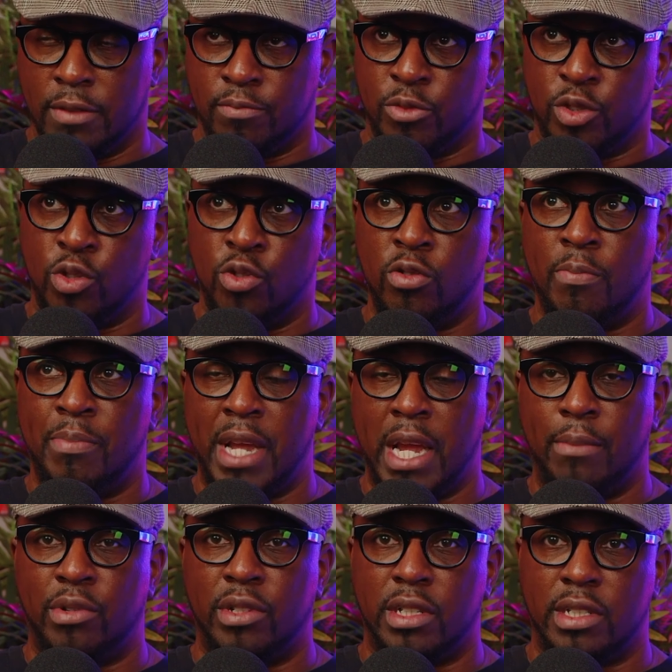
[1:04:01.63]
you will be
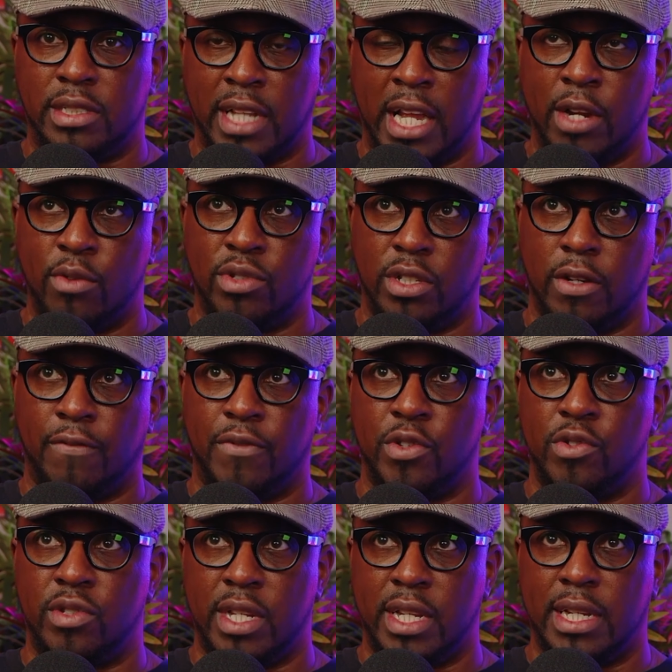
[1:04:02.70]
able to distinguish if you
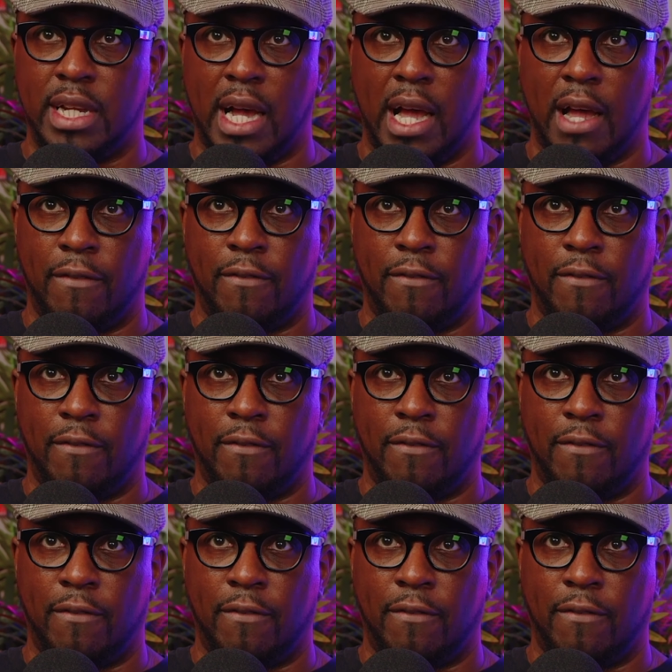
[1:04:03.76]
seek God